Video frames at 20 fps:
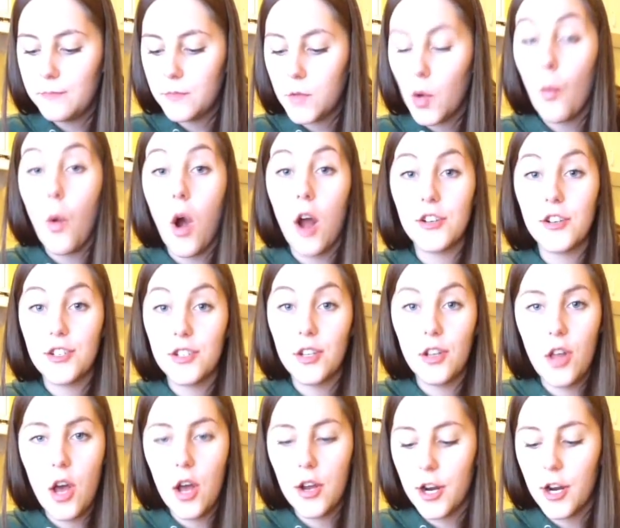watch the
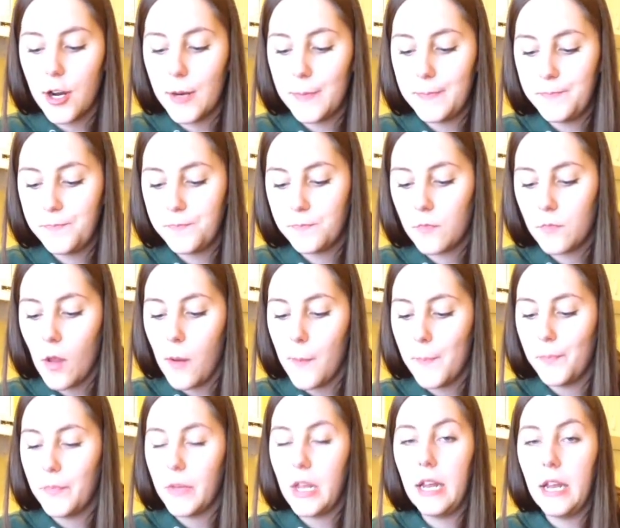longer
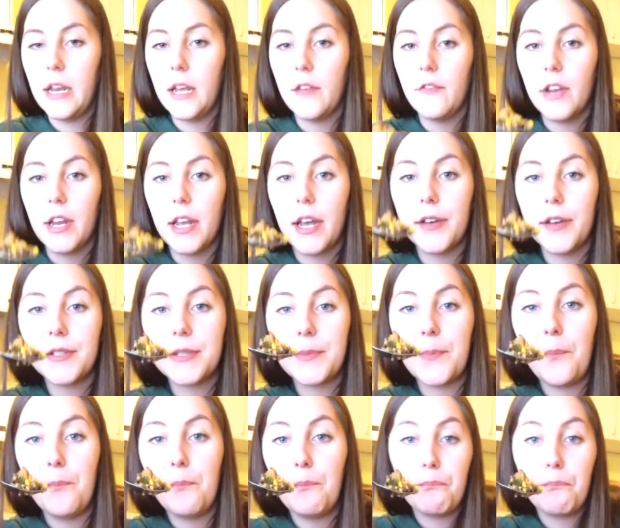eating videos.
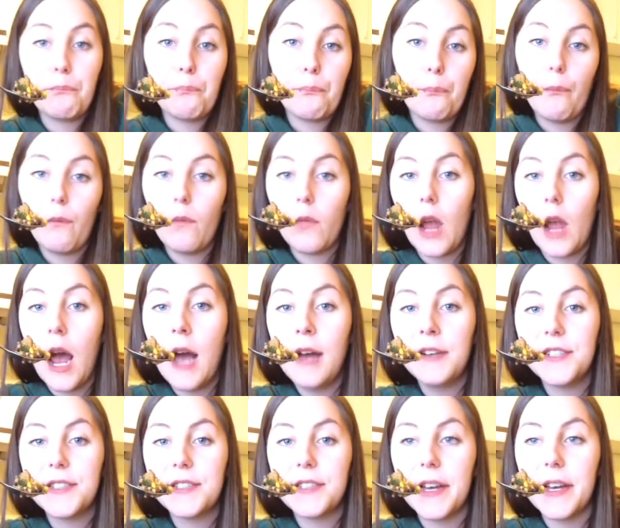I
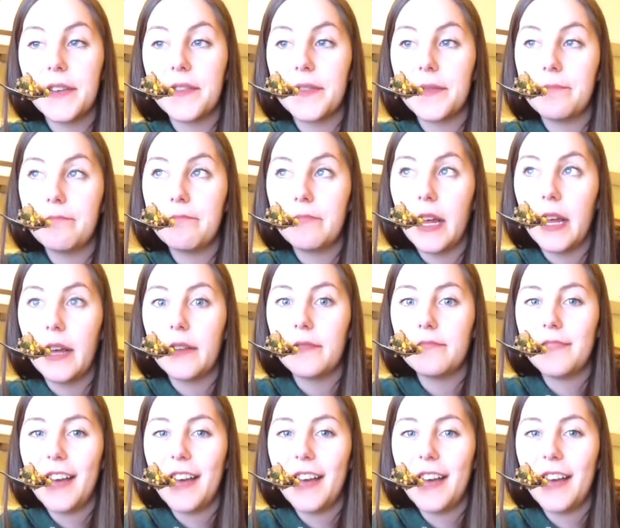just like it.